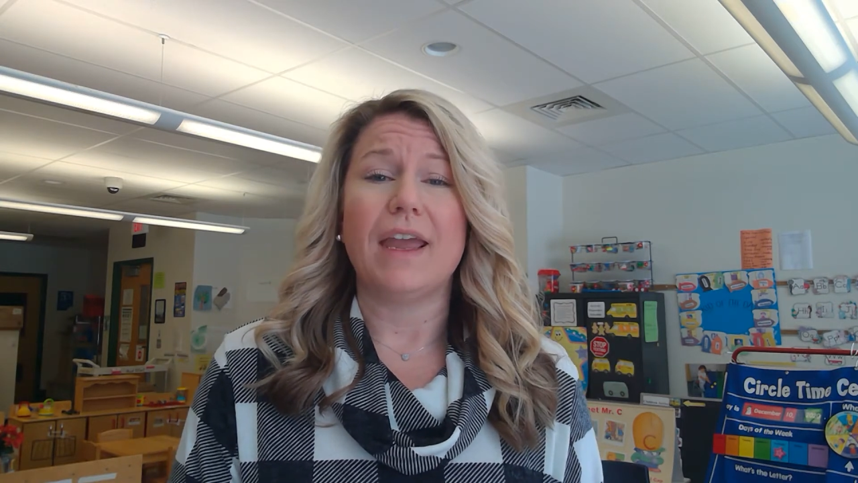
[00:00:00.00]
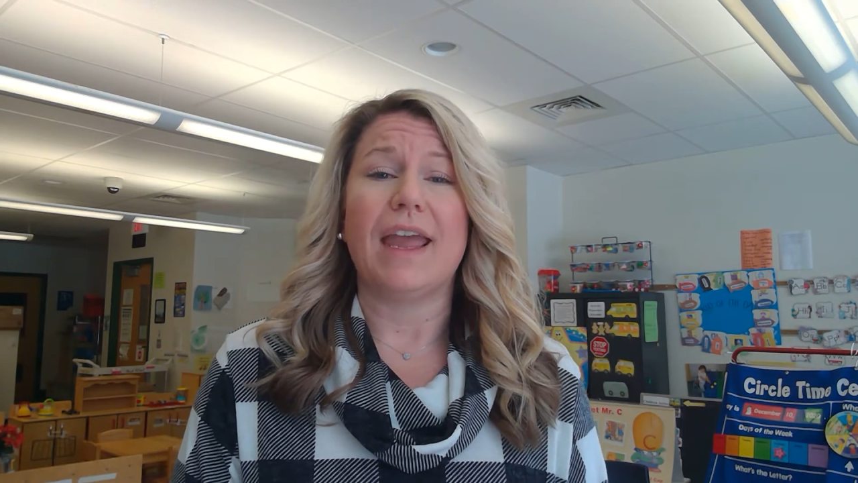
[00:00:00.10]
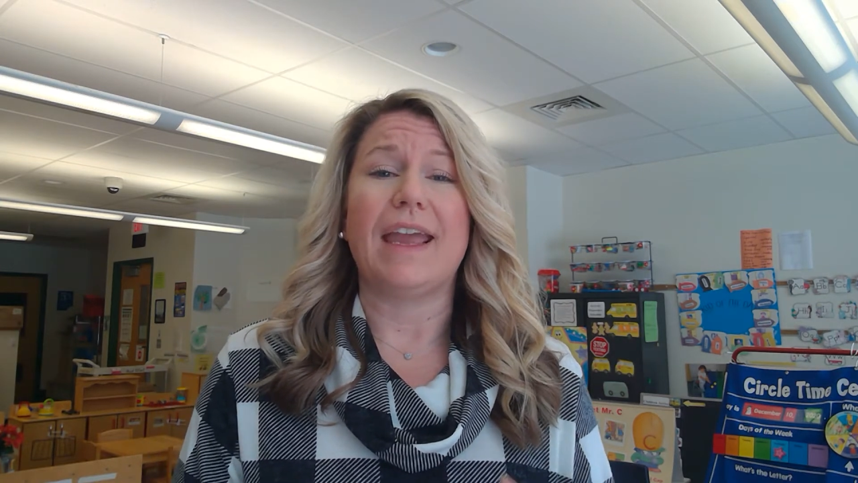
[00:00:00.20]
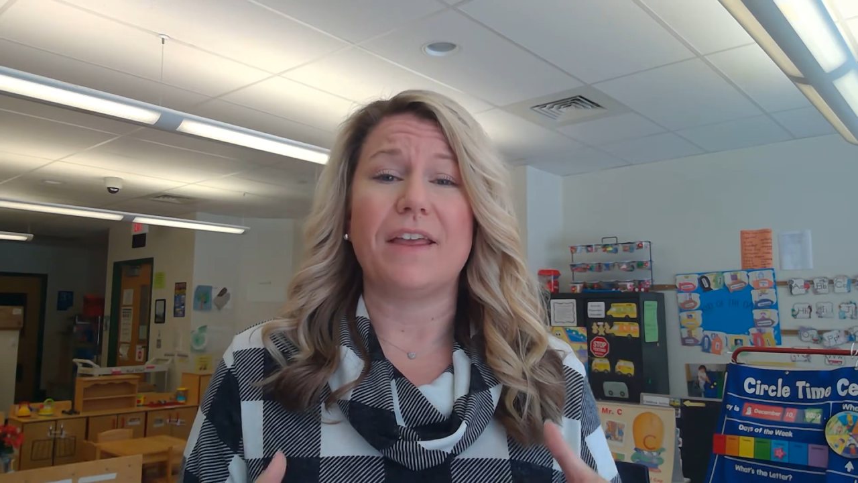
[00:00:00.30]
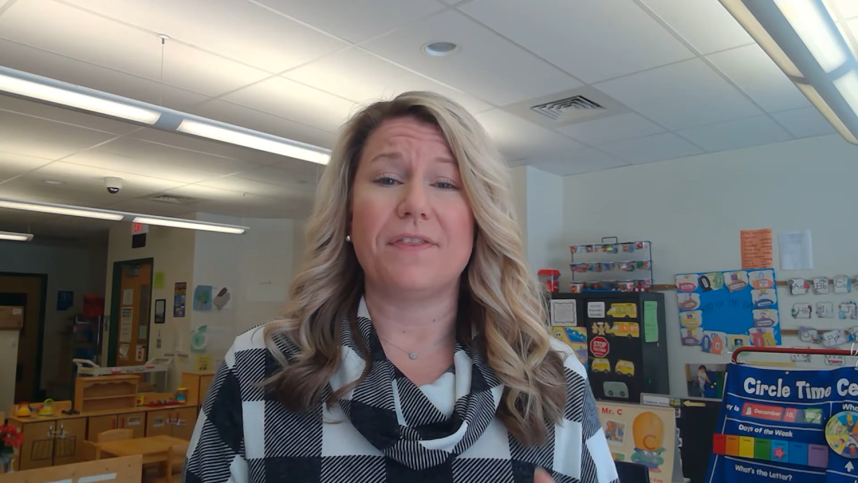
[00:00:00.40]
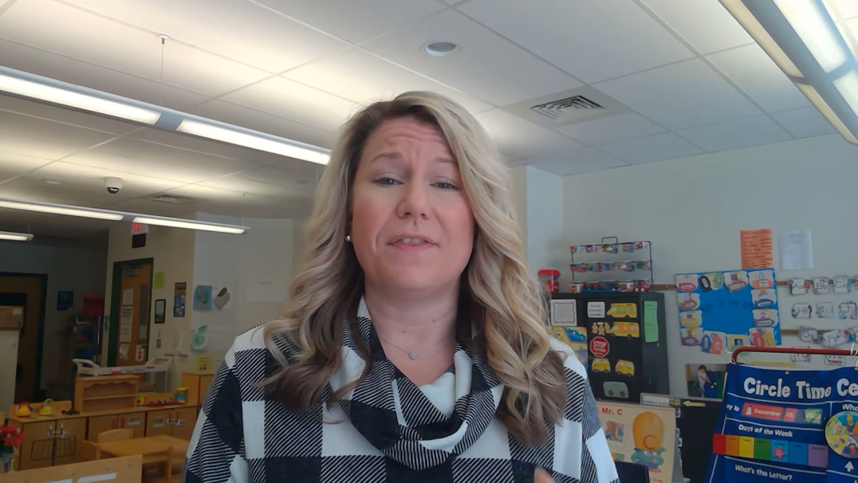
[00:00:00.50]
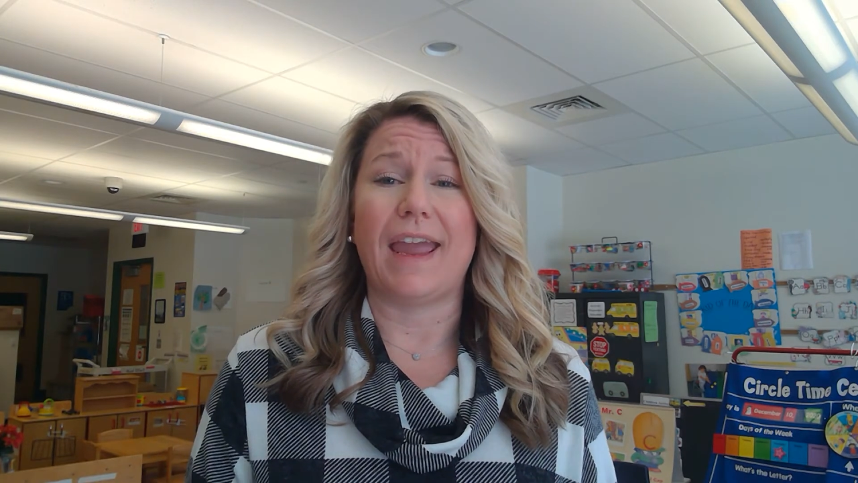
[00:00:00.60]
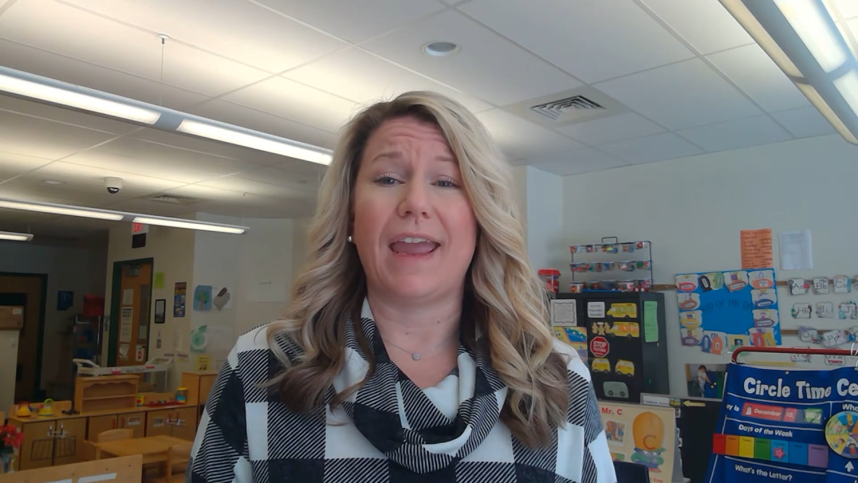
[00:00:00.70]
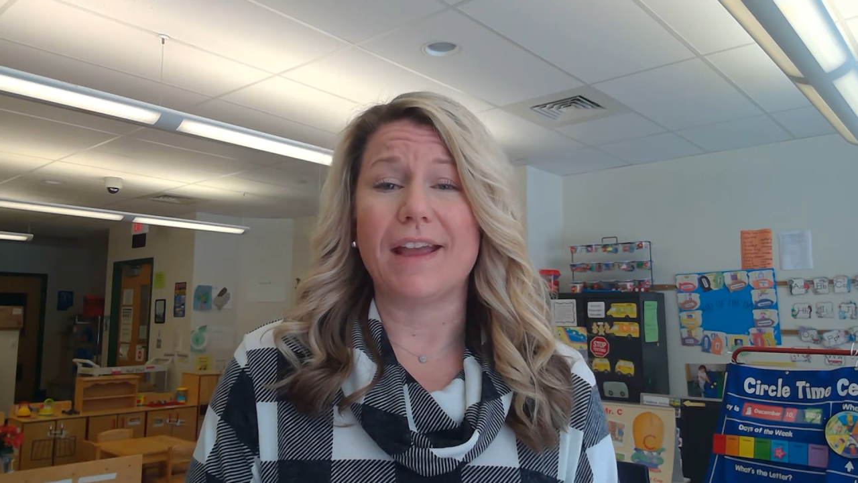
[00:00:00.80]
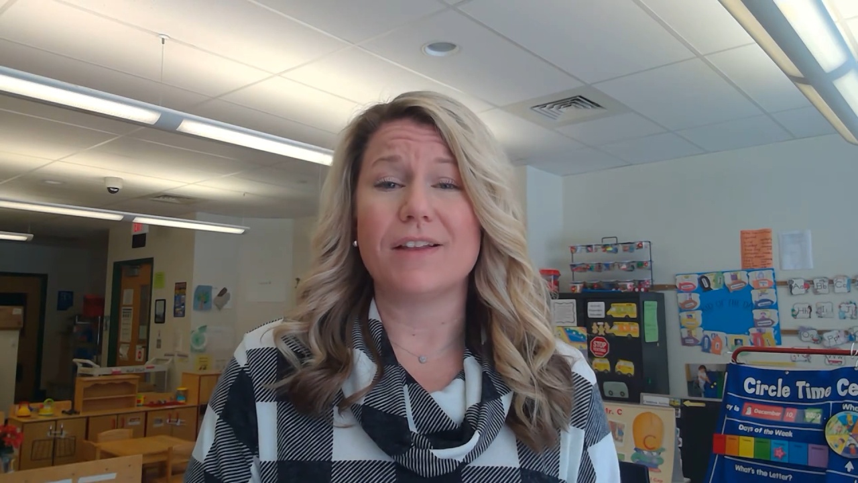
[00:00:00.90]
and get the
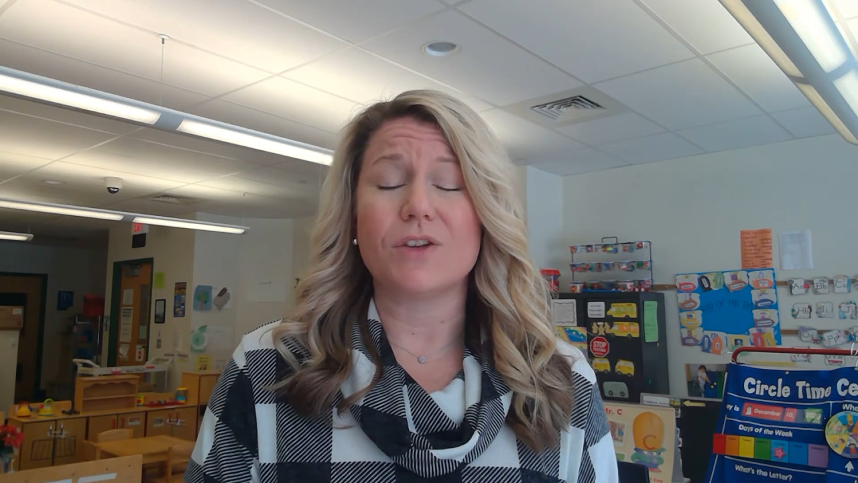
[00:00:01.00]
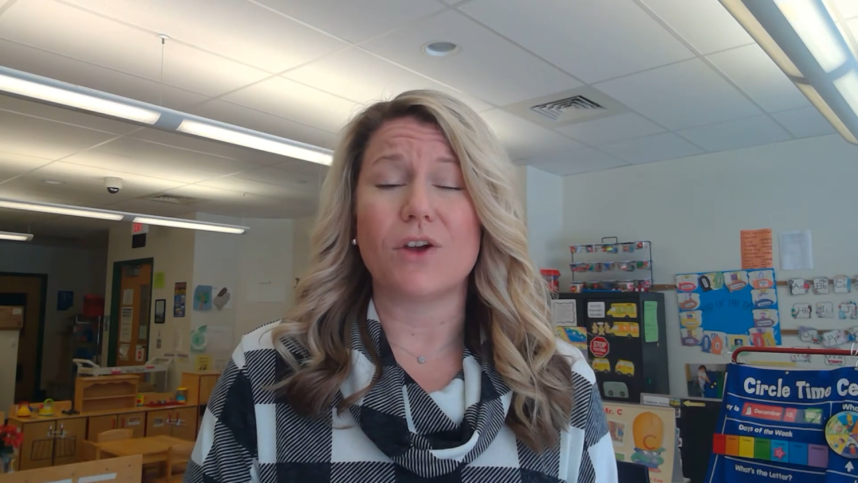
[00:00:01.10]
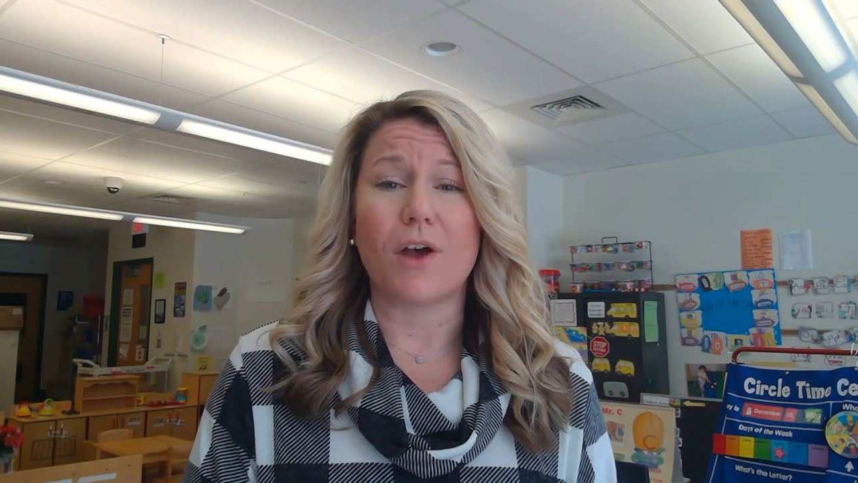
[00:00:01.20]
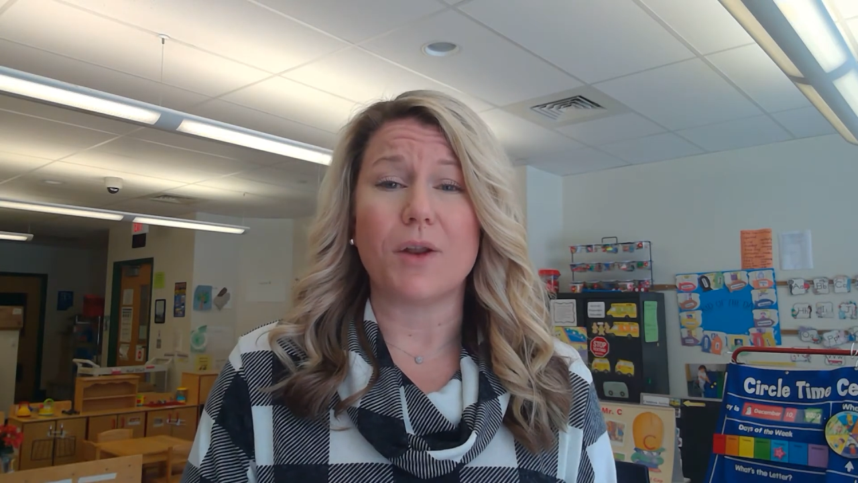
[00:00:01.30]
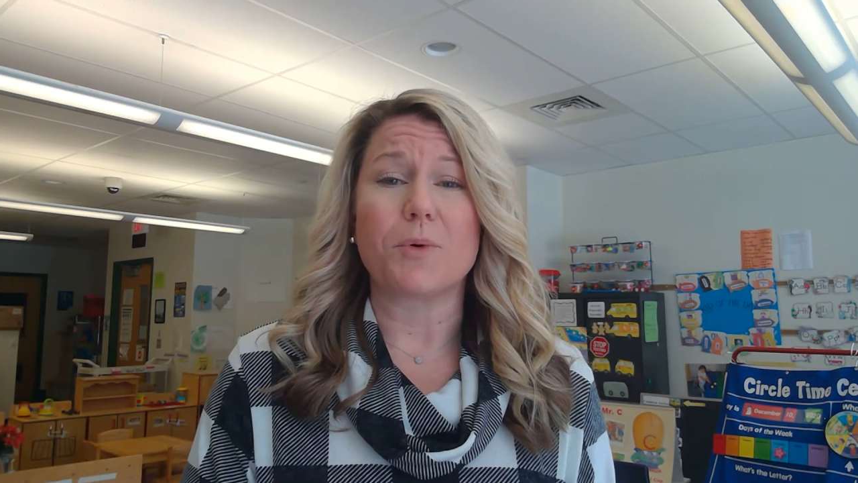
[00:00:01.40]
hands-on